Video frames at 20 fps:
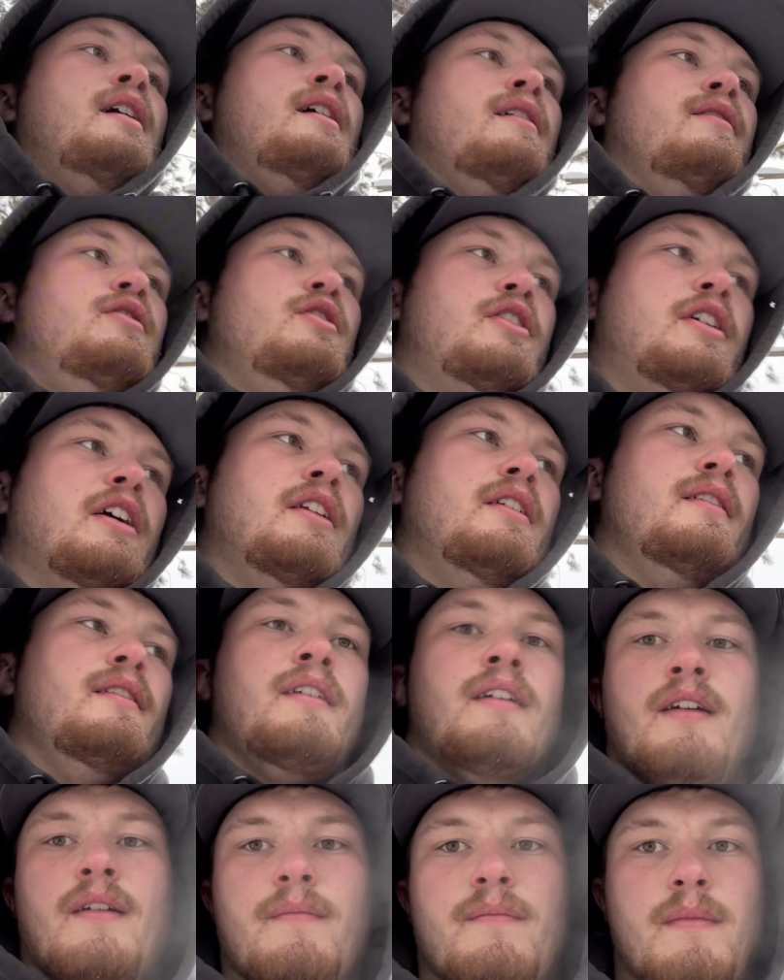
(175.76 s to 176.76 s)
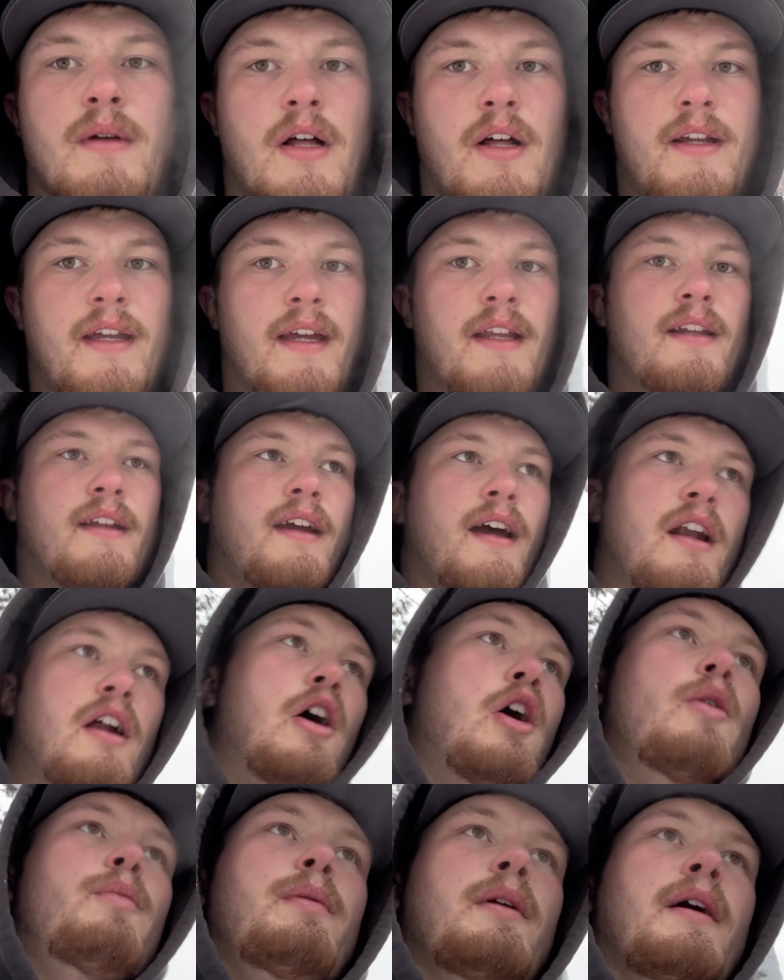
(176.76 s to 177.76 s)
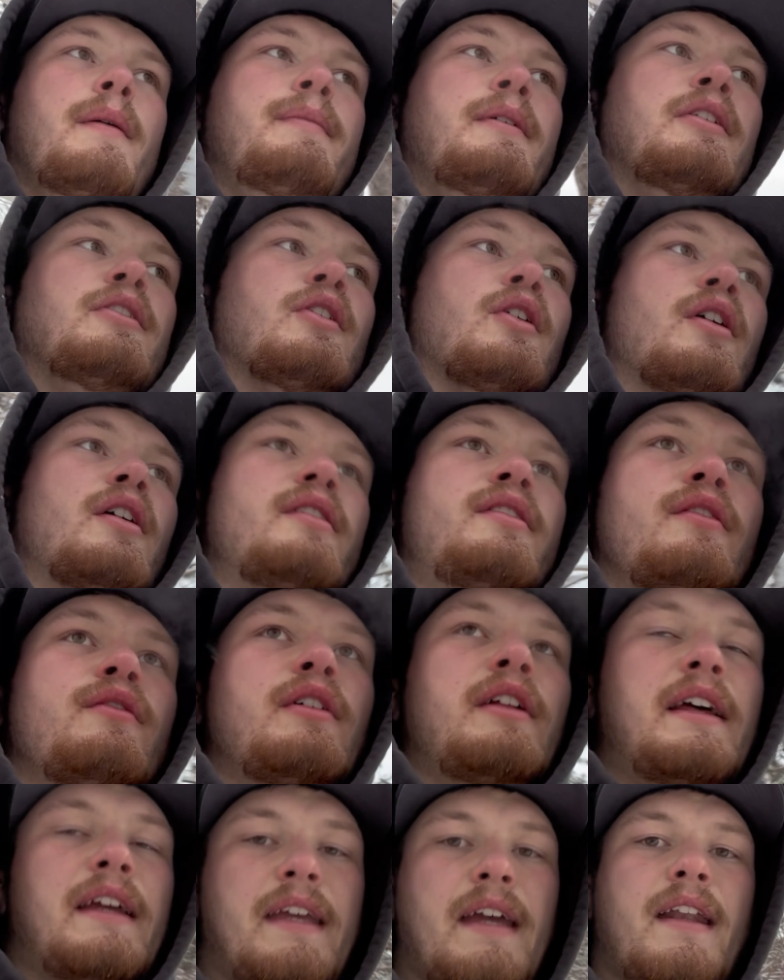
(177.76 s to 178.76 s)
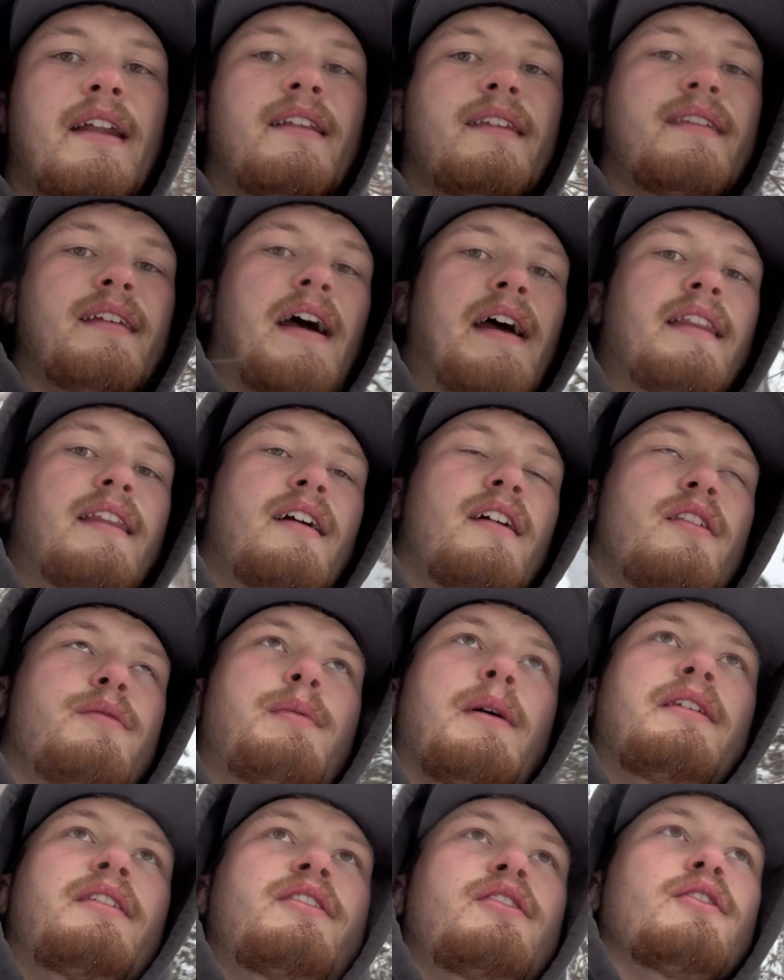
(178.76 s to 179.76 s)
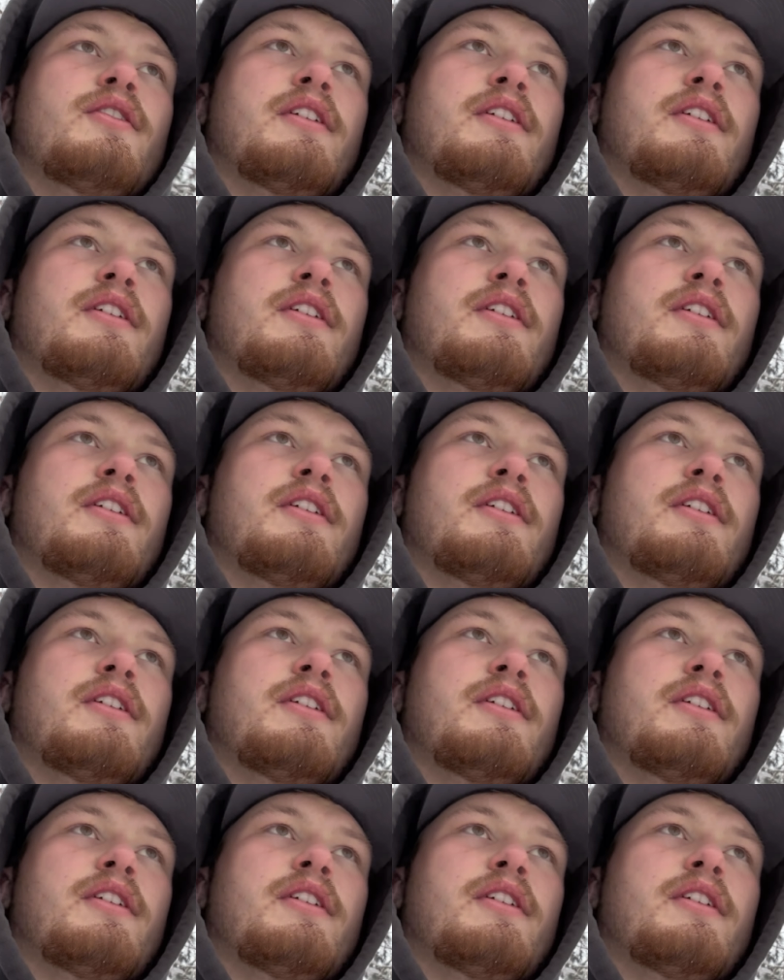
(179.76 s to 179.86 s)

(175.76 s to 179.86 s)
if you can milk it and kind of open up the doors and really get inside there as best as you